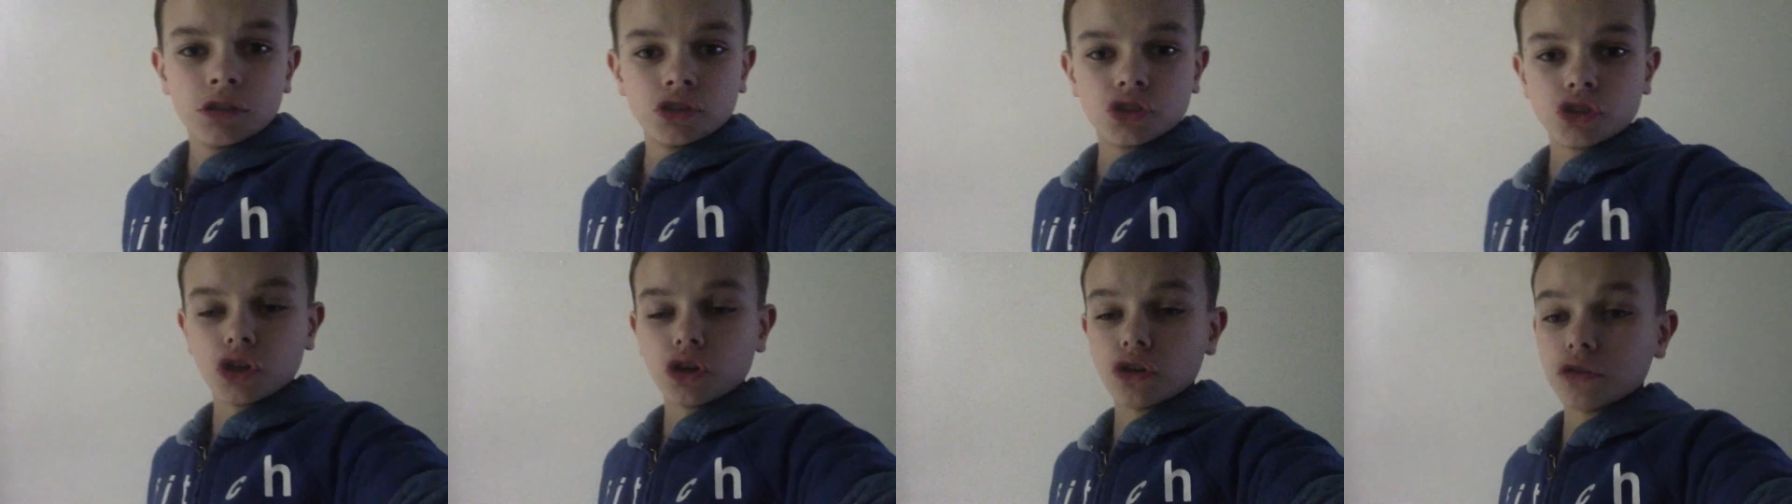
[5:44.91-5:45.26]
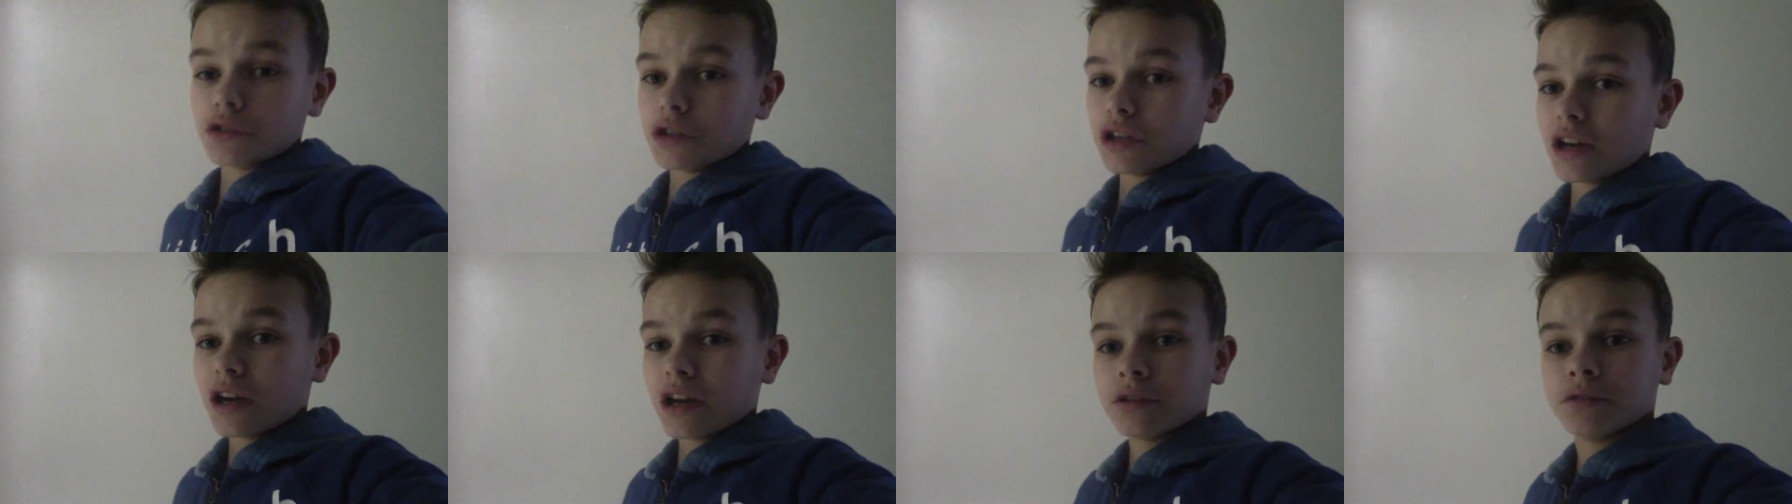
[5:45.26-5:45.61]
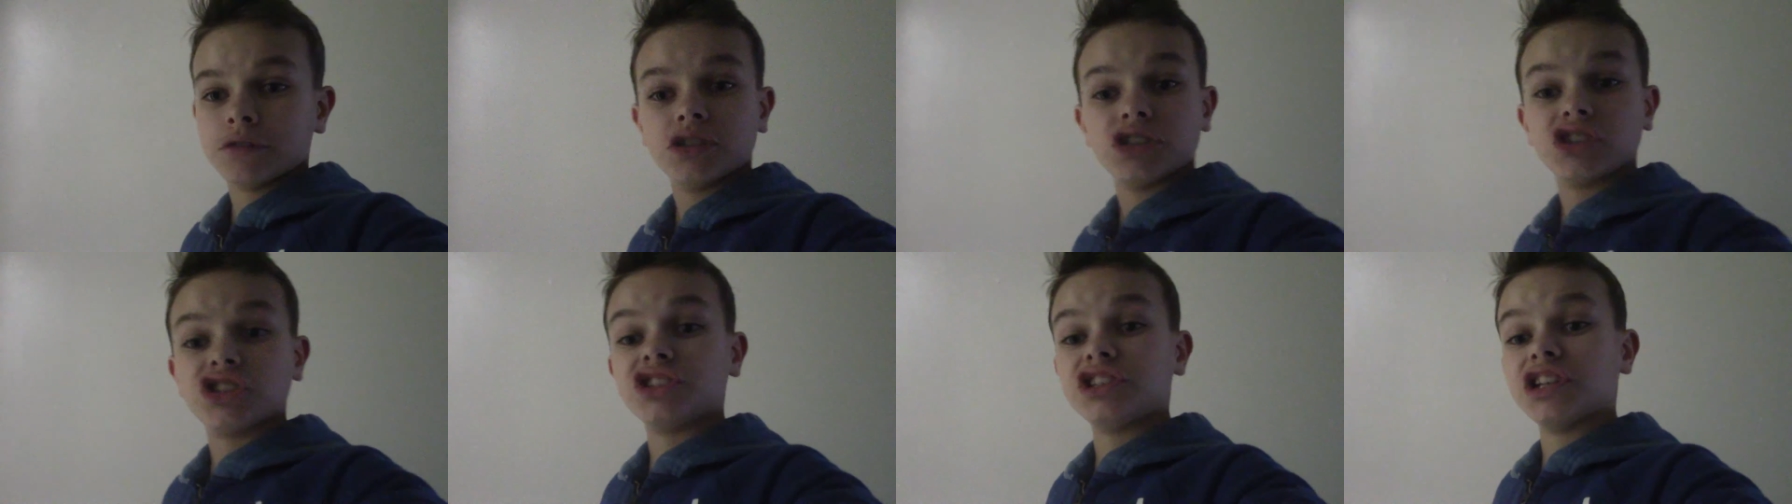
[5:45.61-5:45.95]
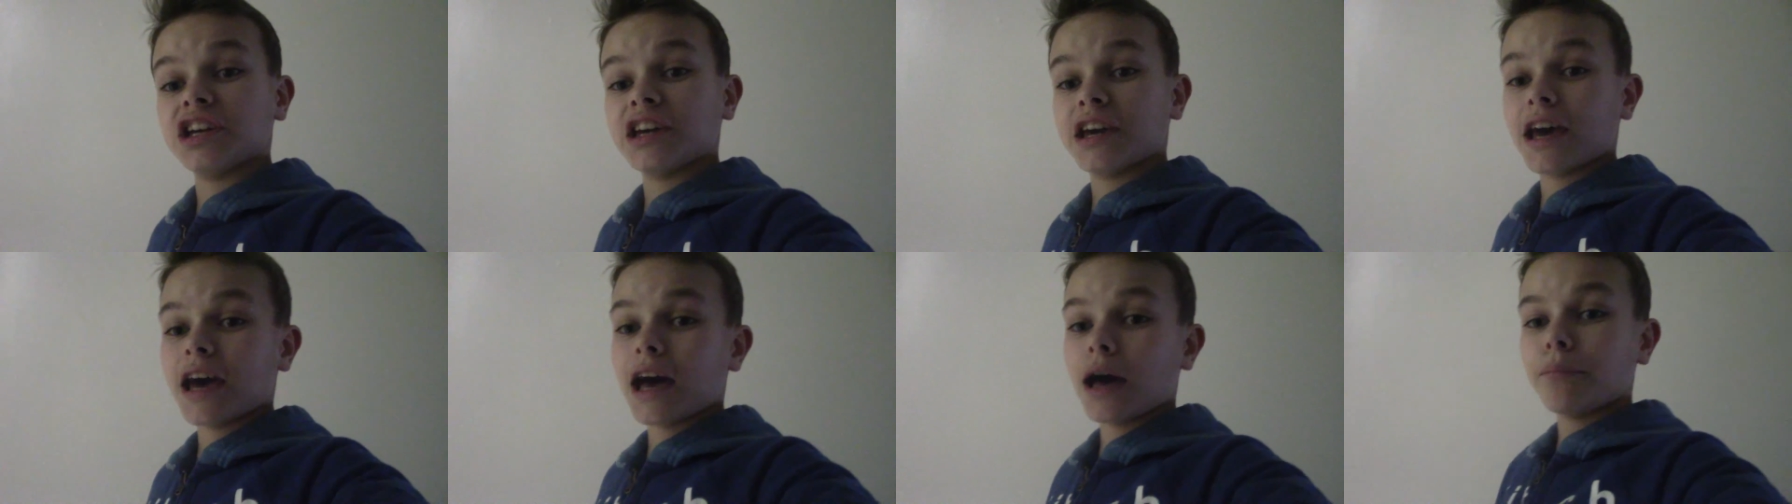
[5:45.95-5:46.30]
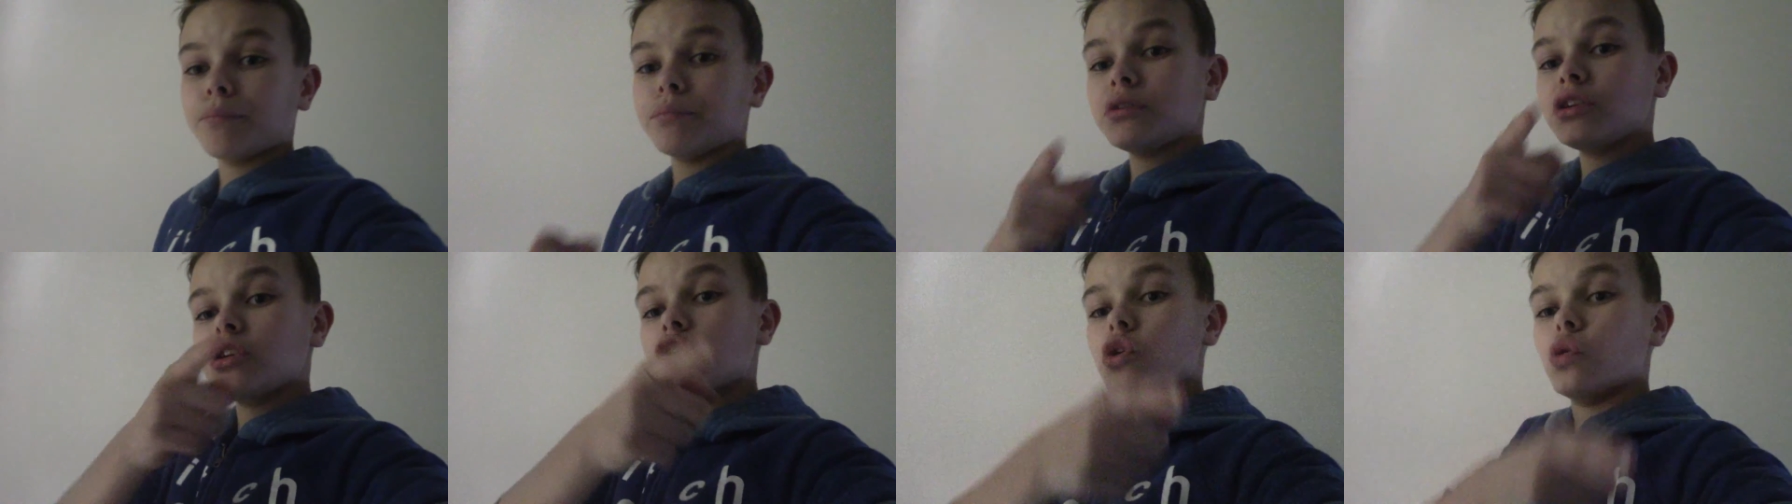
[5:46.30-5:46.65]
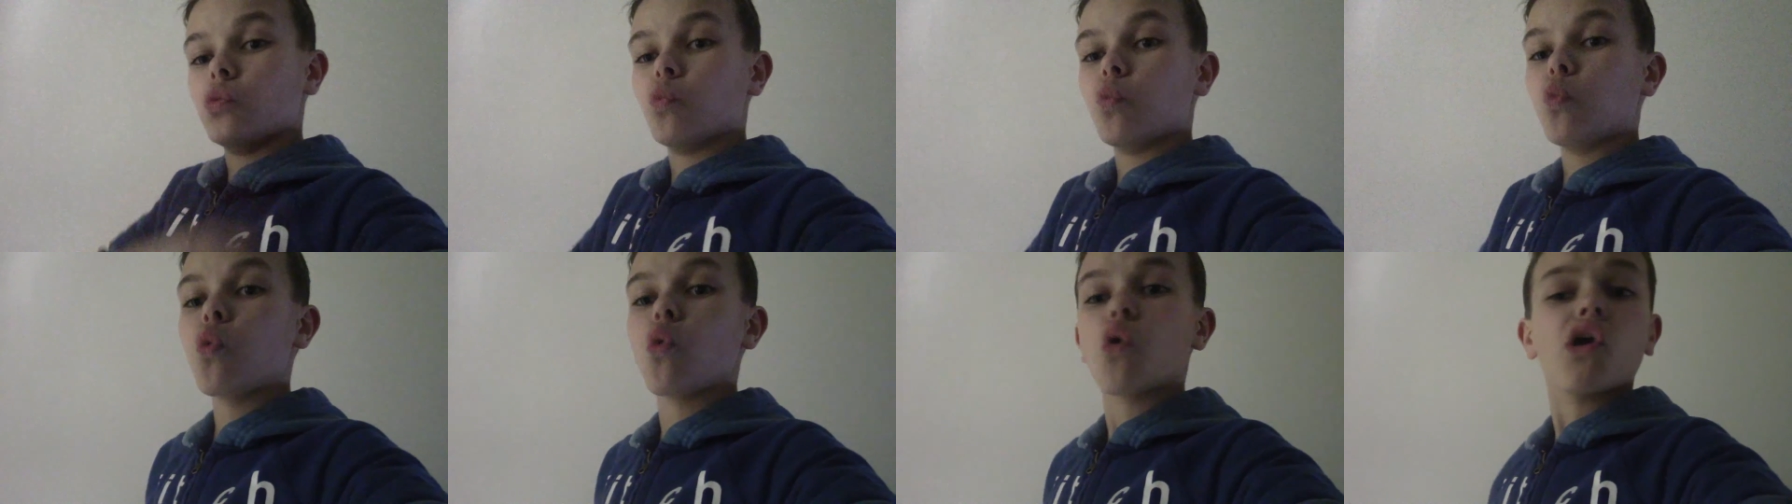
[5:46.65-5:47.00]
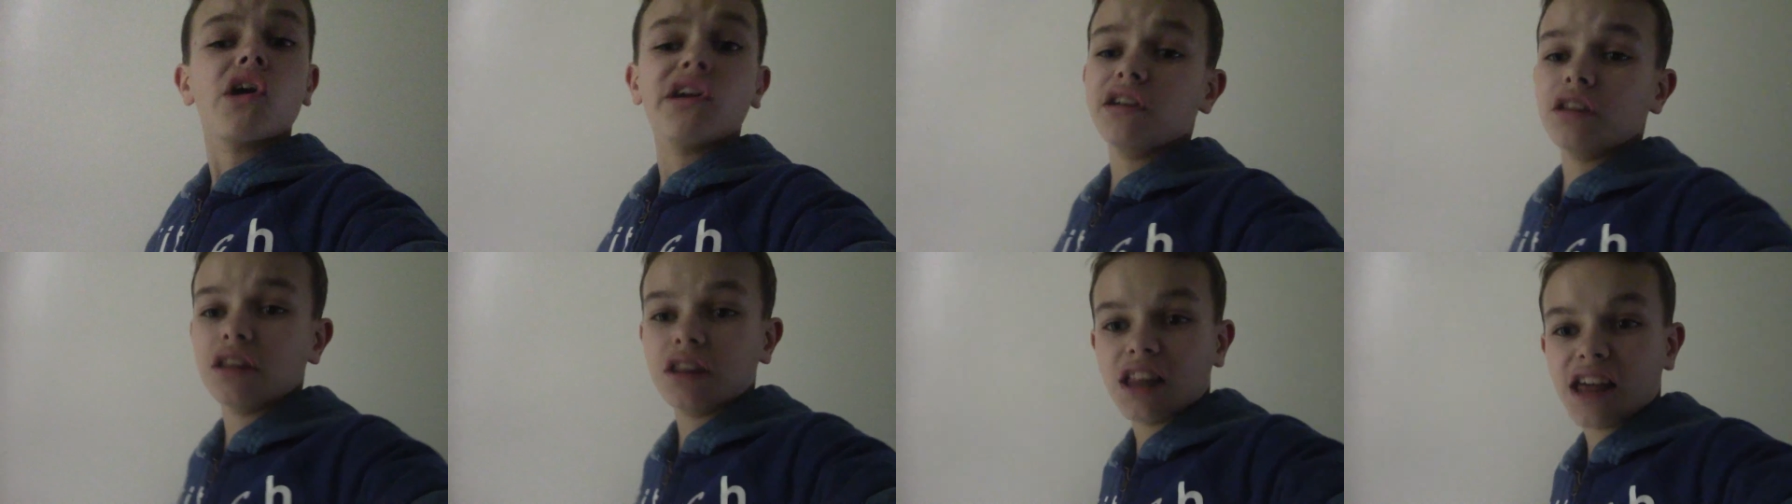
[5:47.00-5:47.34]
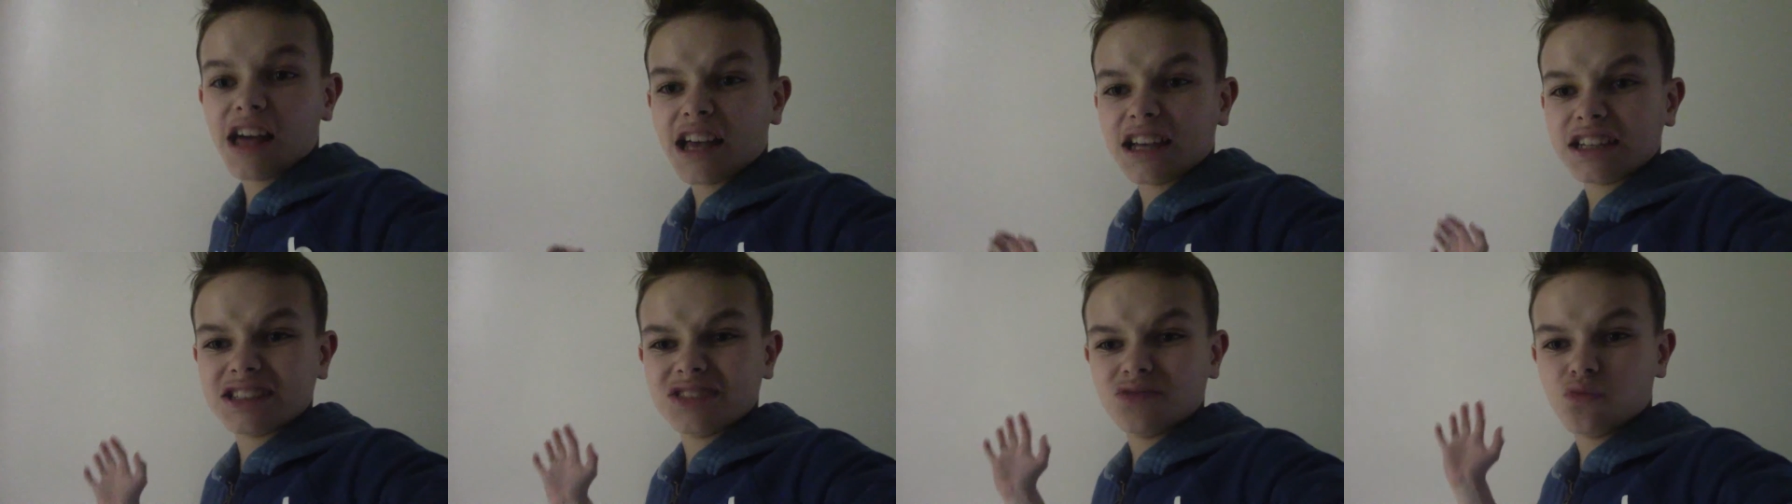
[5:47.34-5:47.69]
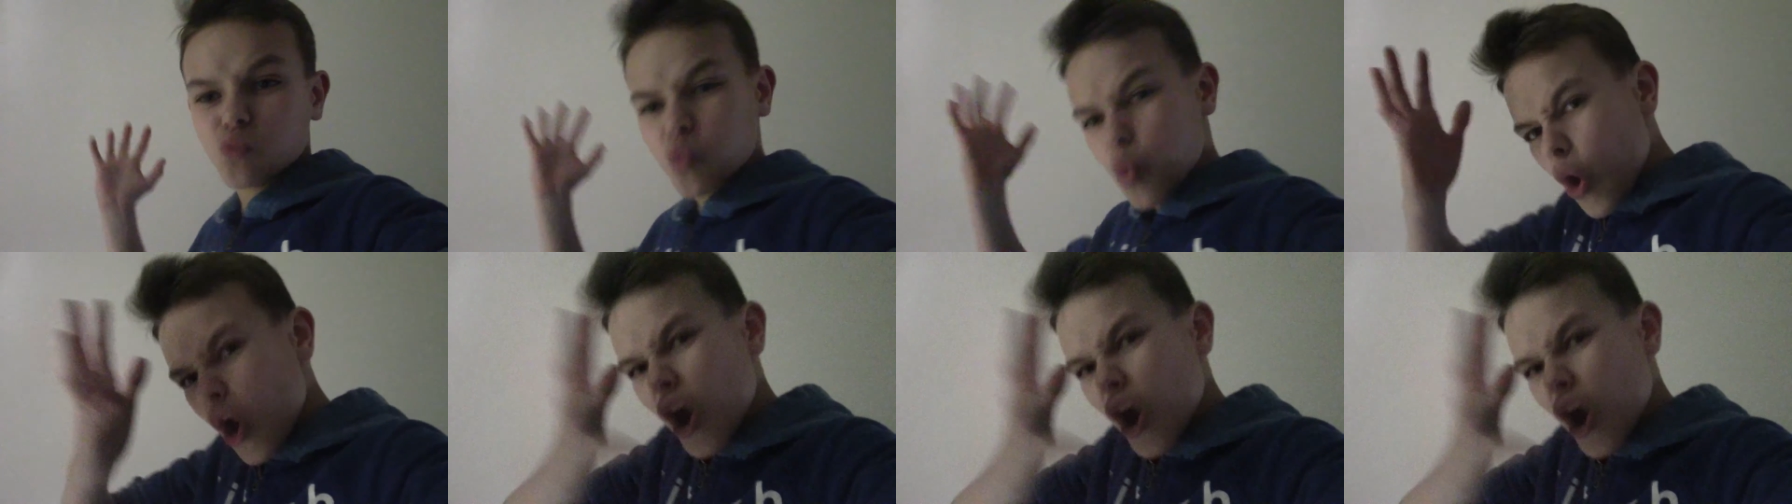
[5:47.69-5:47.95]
So yeah, stay happy and worry less.